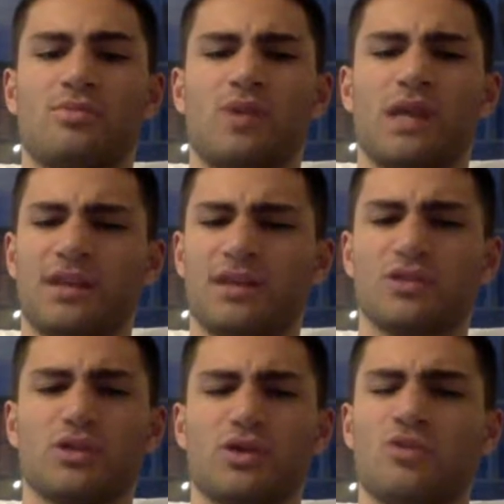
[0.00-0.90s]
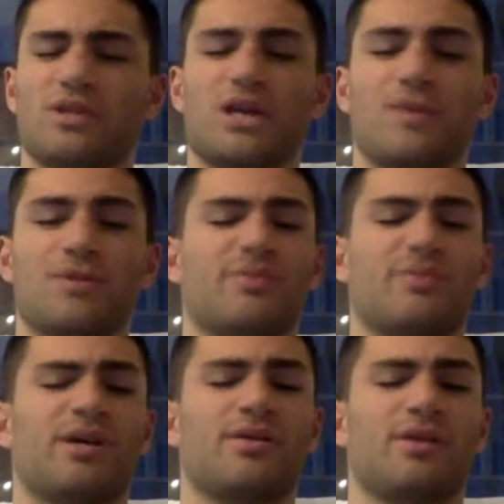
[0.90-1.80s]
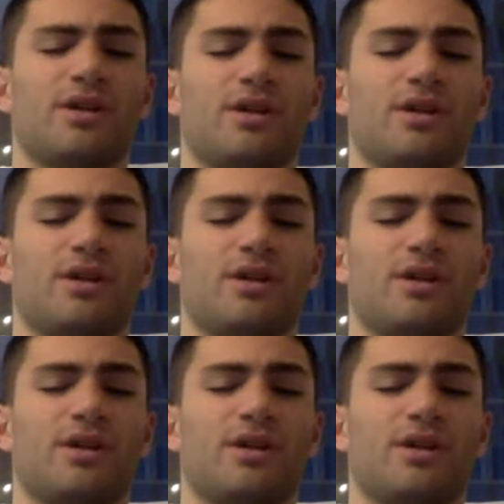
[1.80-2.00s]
I think it's loan with an option to buy, right?